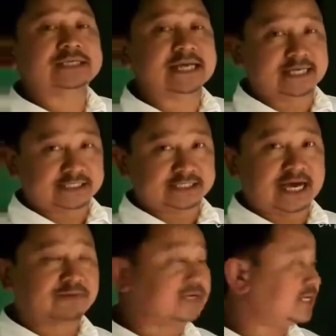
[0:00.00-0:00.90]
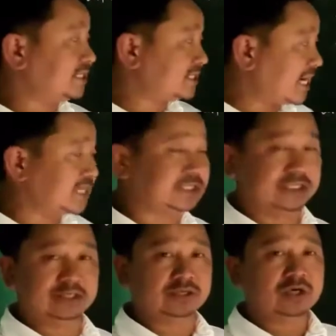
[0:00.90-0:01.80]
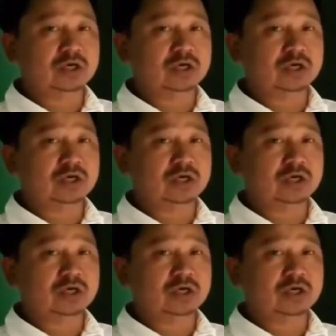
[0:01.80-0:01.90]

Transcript: days after discharging,